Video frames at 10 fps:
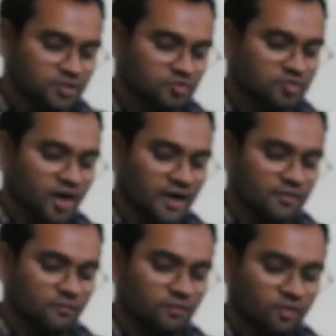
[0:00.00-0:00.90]
Tie
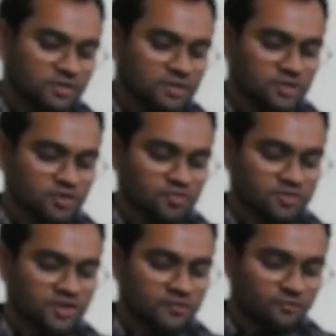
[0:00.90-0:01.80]
the fossils to
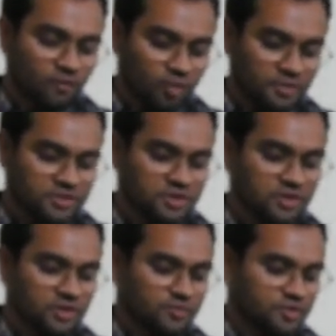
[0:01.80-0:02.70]
its information
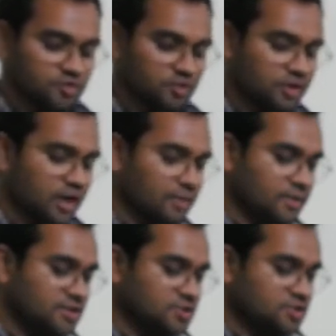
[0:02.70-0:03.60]
include a short
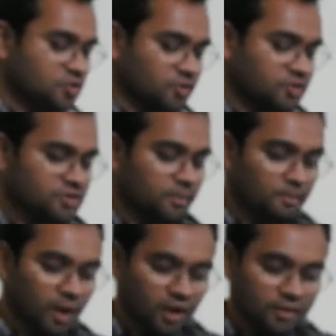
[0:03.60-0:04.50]
label and storage
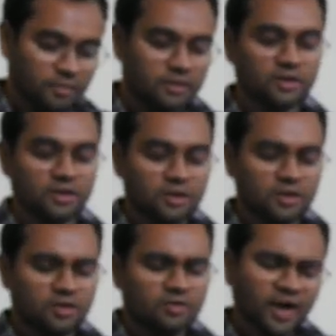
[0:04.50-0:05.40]
compartment,
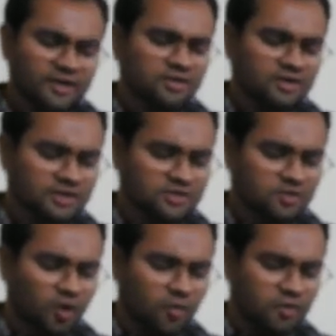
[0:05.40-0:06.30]
or write in the
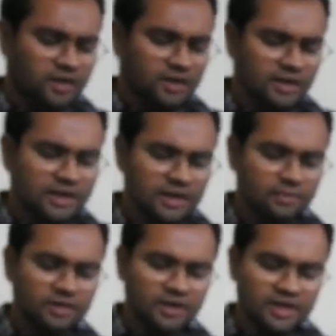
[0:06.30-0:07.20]
code in
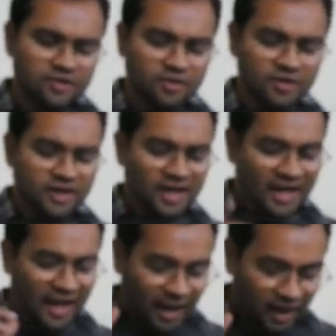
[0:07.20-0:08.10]
indelible ink on it,
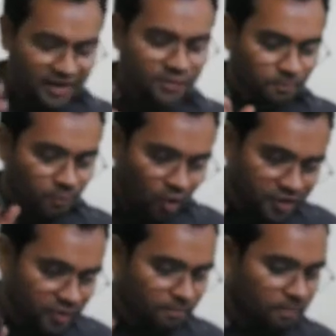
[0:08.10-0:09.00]
an
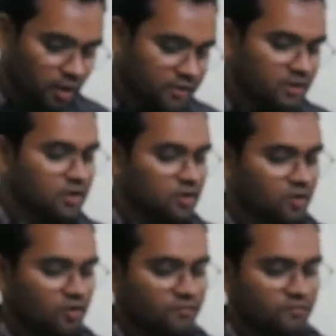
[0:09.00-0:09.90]
important part
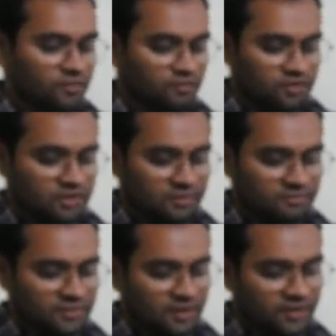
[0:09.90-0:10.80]
of the fossil.
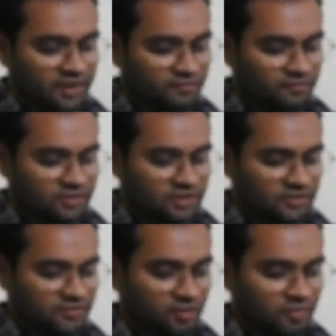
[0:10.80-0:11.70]
Take
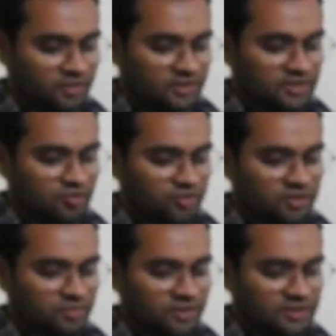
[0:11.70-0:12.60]
fossils from their
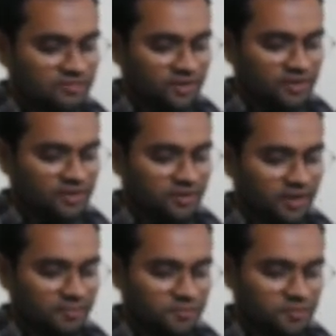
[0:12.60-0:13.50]
storage places one at a
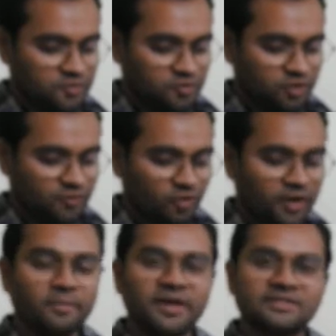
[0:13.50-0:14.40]
time to
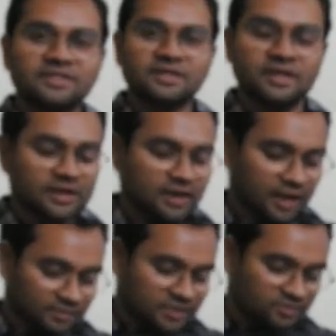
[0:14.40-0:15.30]
avoid mixing
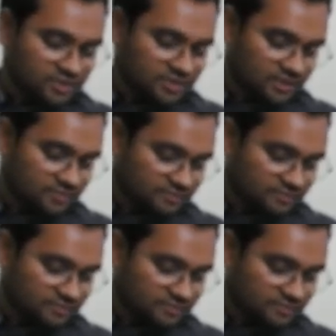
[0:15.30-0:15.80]
and misplacing.